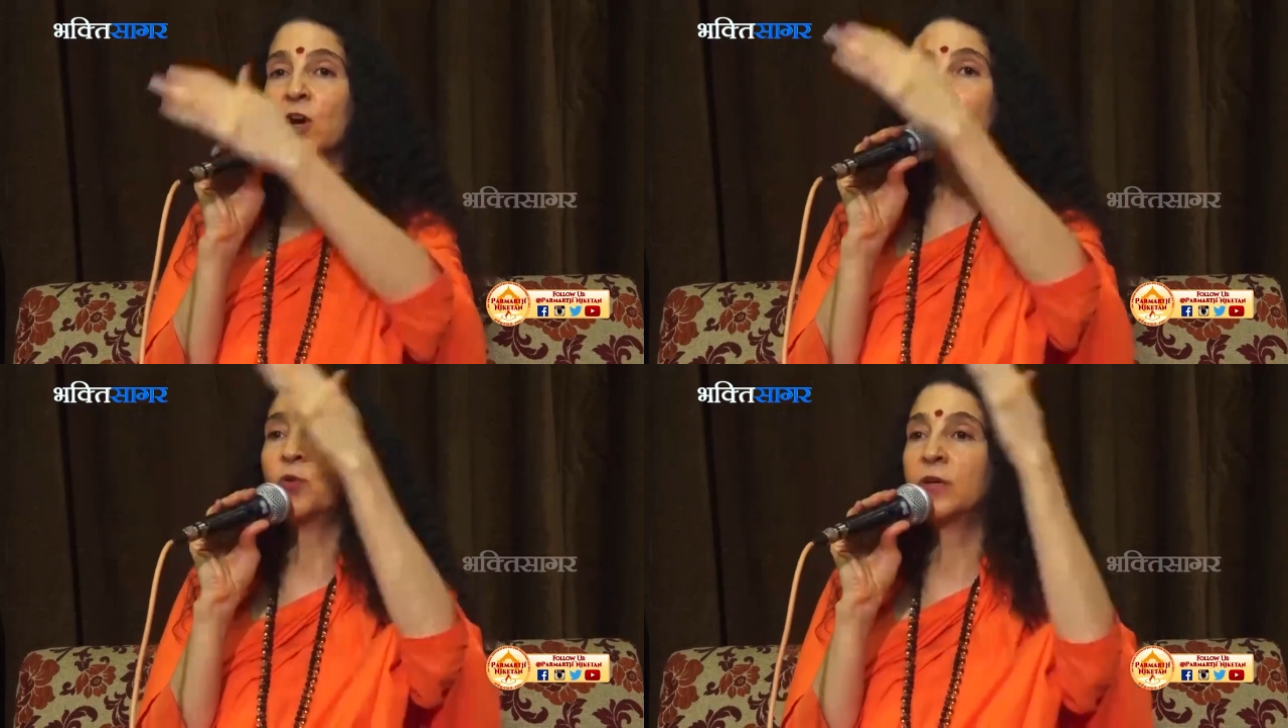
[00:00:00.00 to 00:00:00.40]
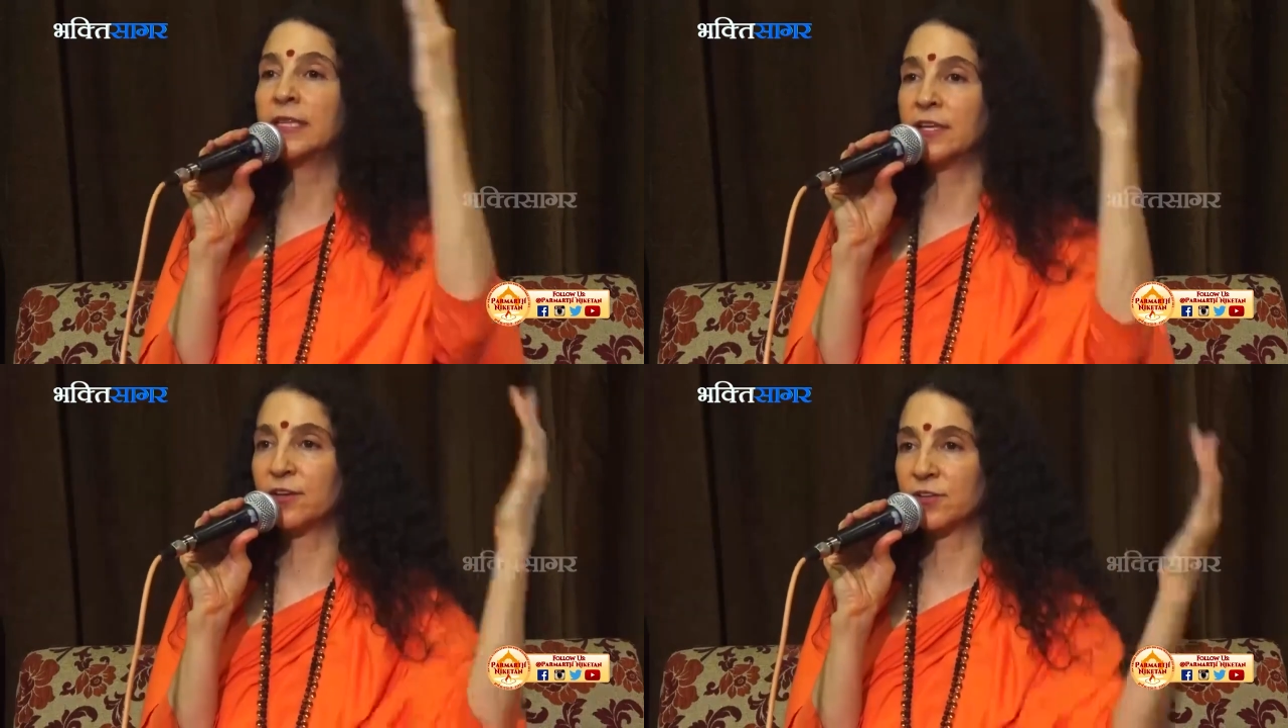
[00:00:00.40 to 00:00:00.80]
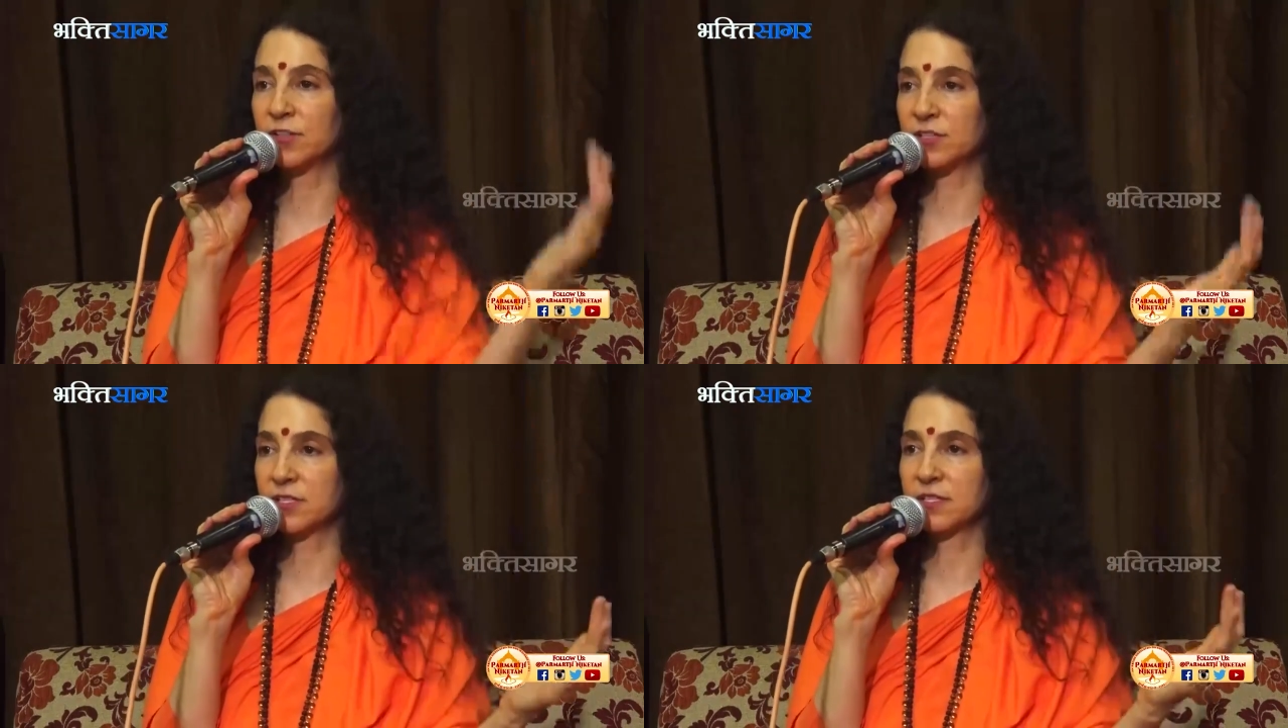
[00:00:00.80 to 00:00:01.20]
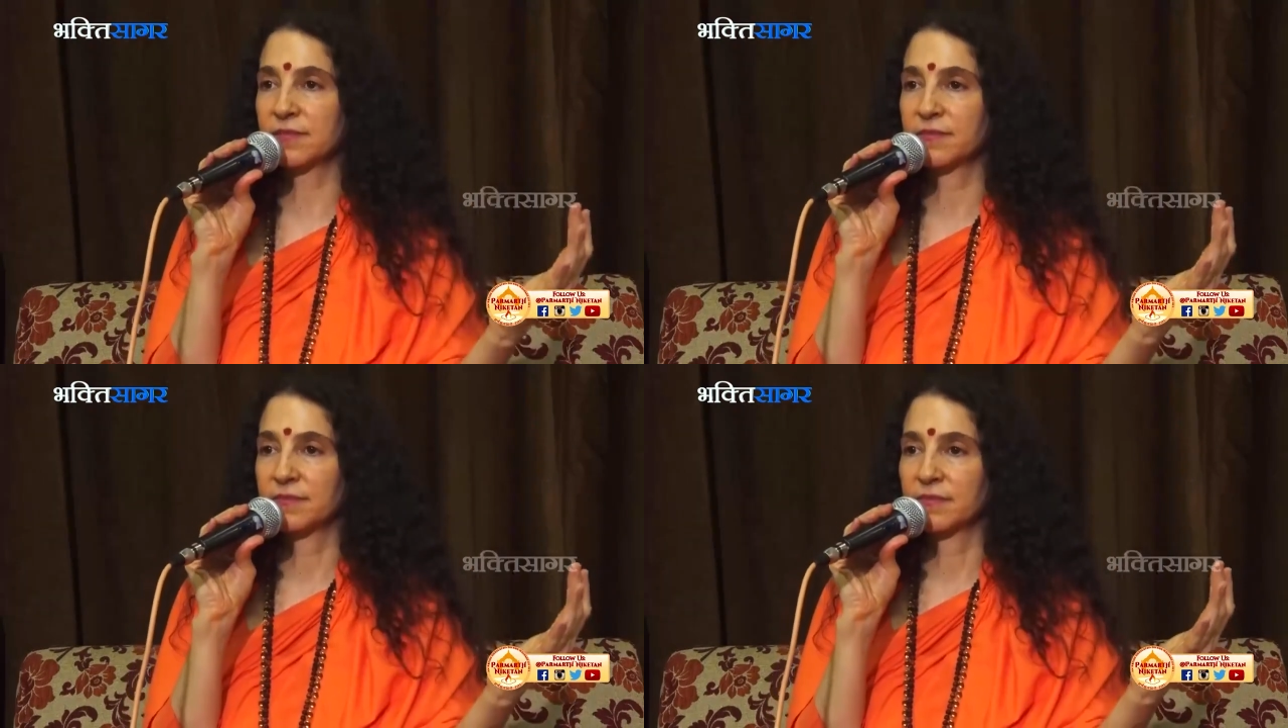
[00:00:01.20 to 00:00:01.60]
own leaders,
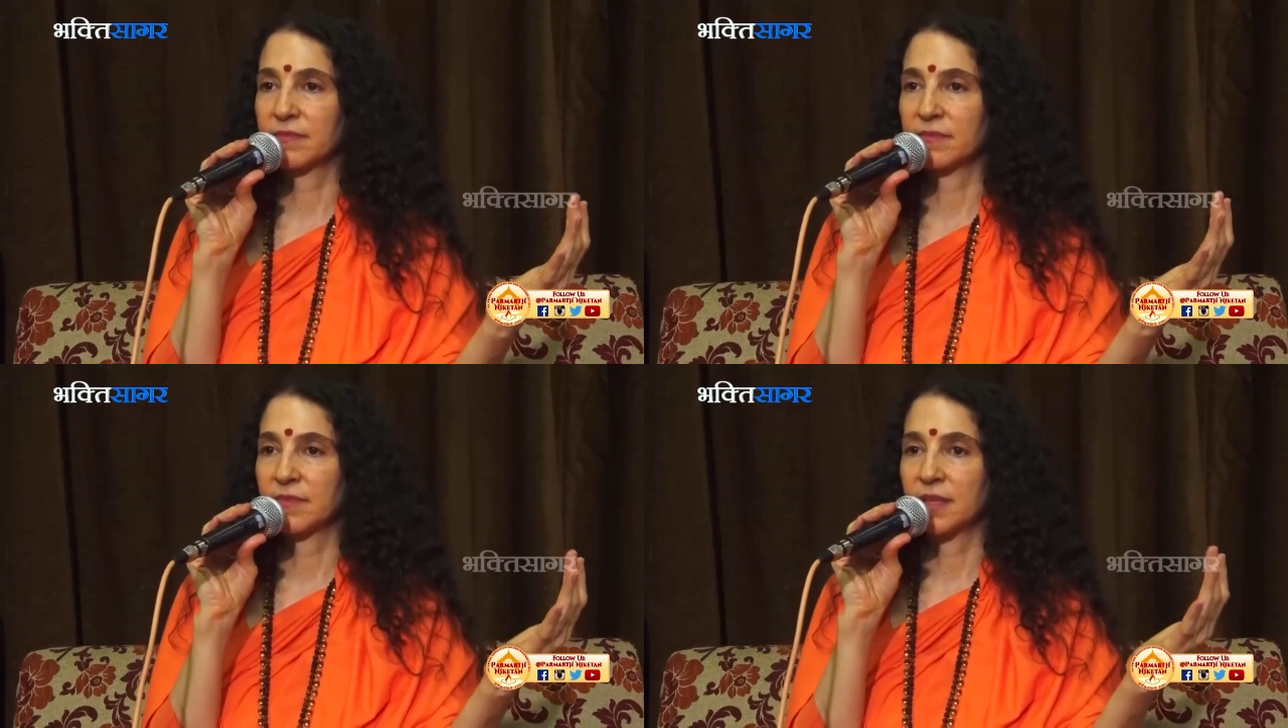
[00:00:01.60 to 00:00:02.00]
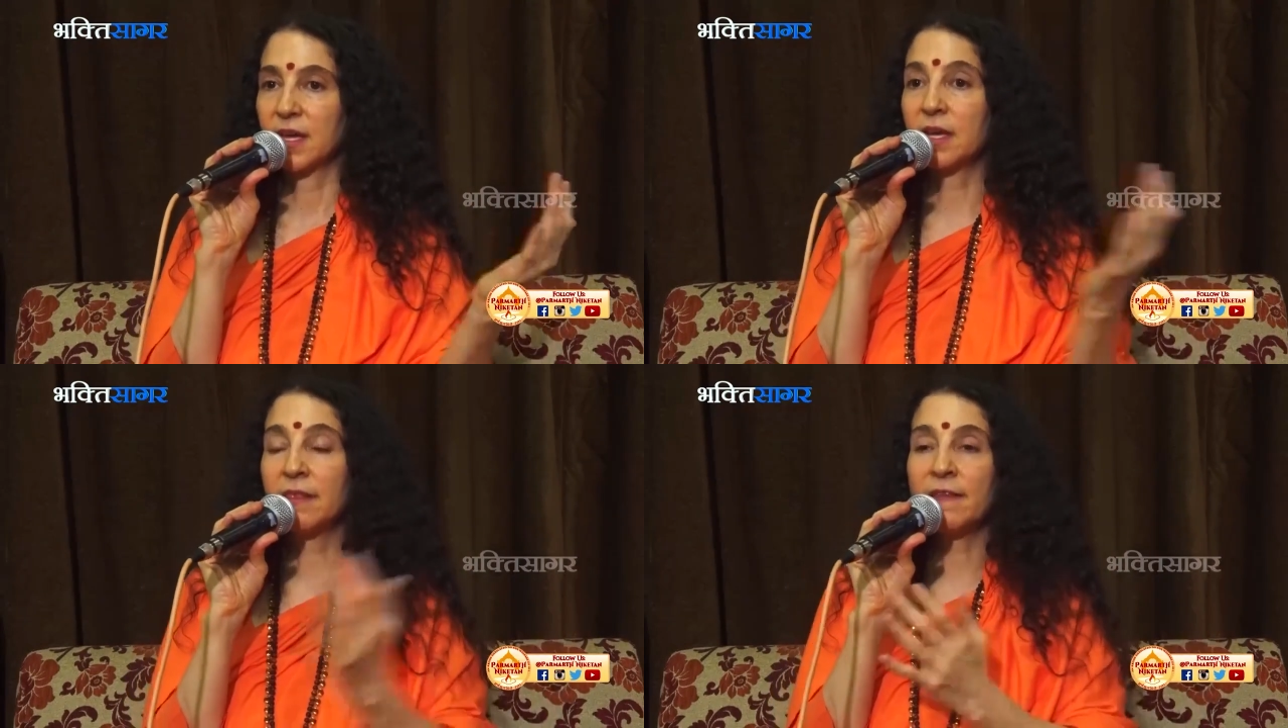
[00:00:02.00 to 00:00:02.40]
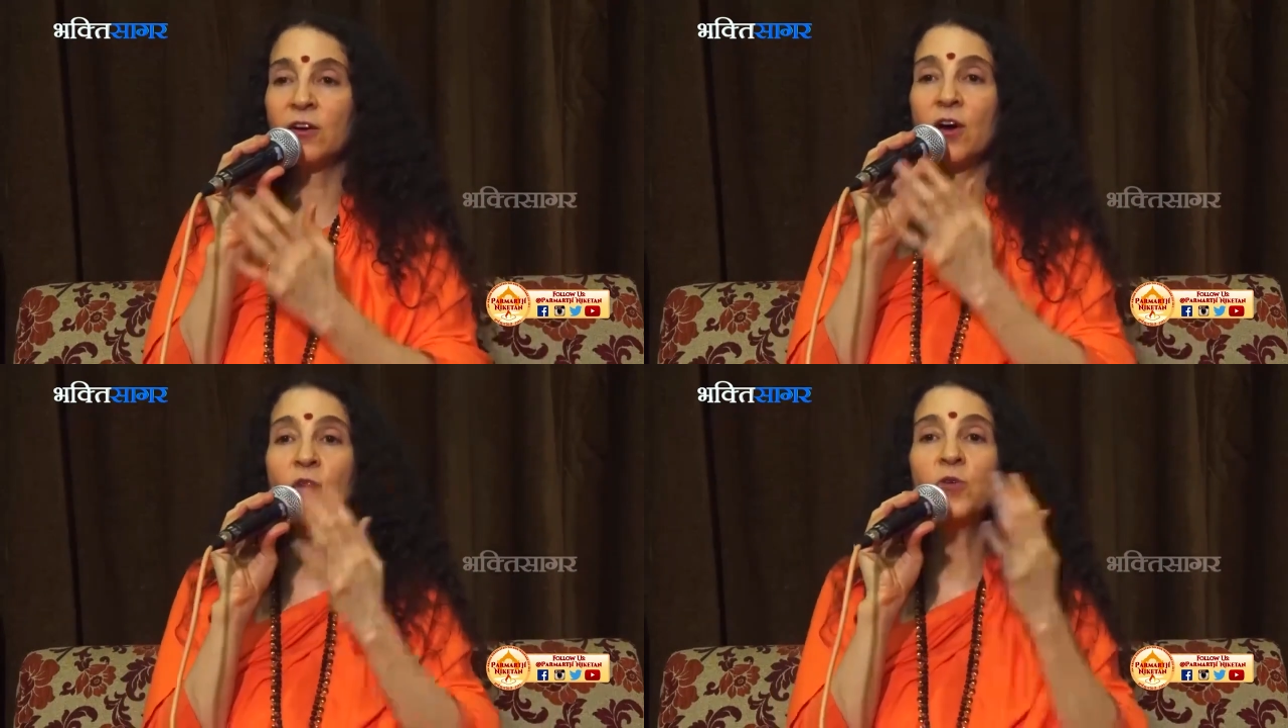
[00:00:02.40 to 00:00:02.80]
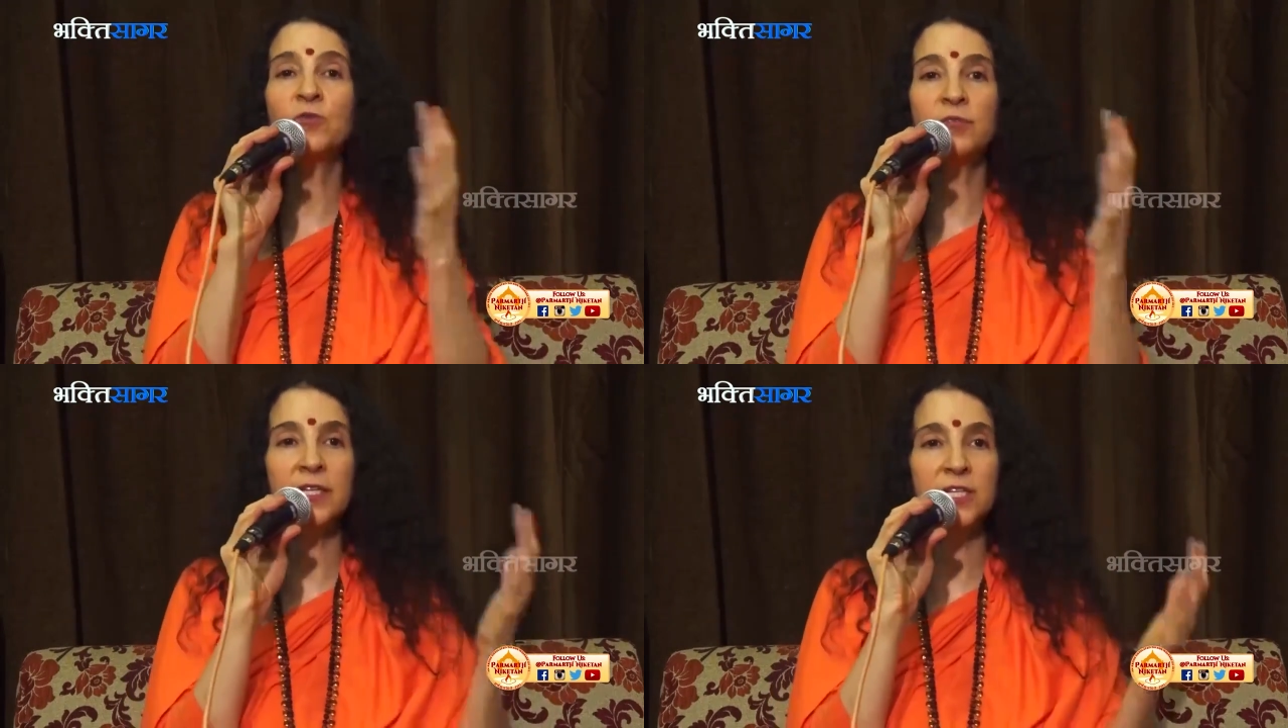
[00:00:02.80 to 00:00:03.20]
in their
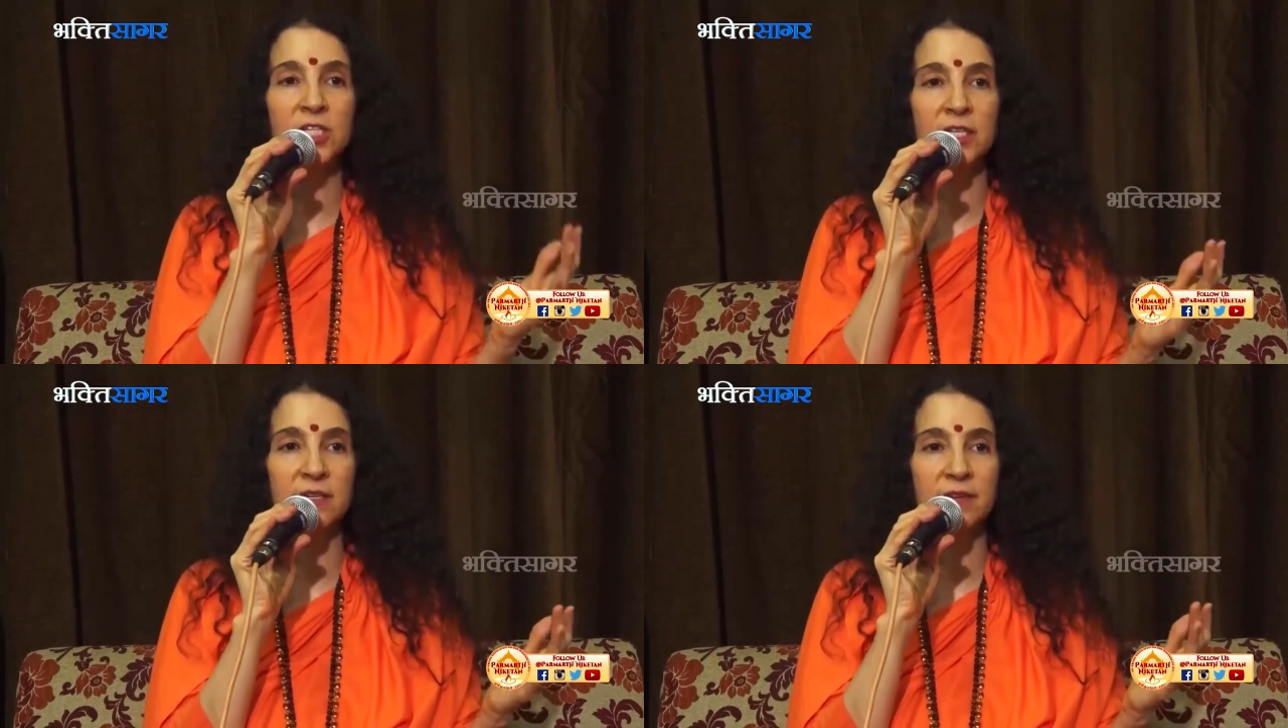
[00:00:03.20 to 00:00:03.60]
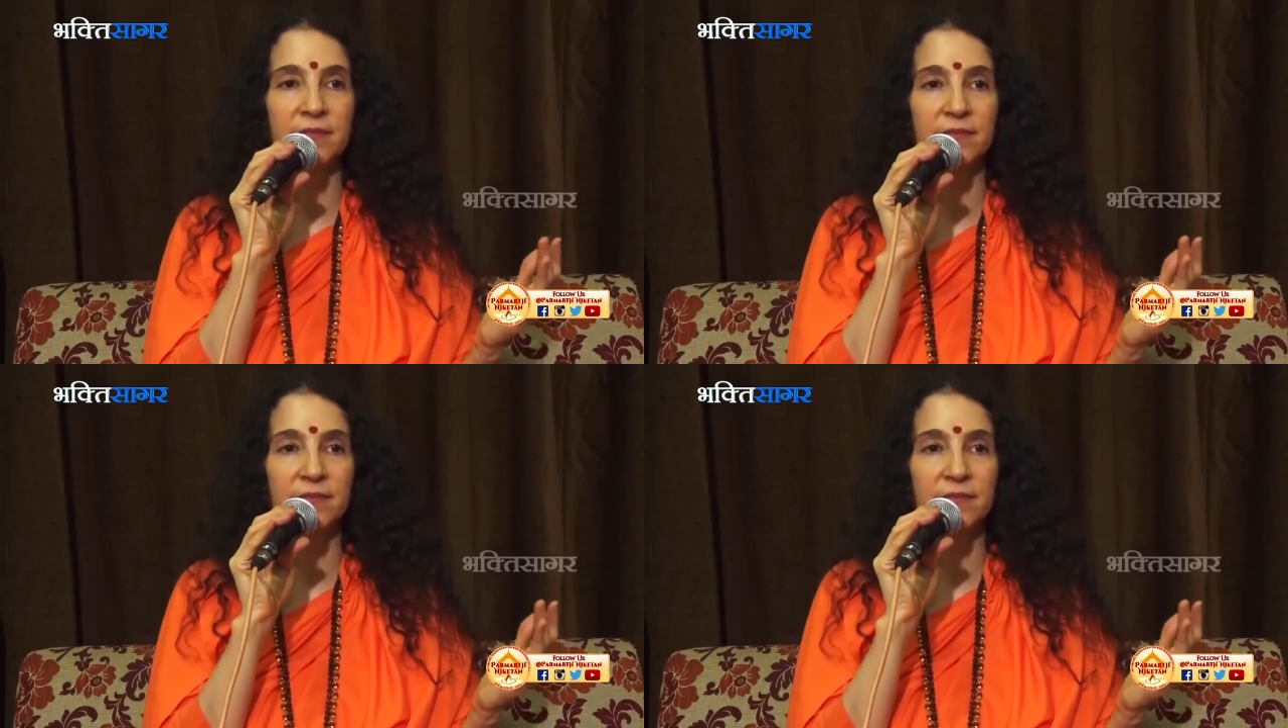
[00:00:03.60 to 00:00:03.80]
own religion,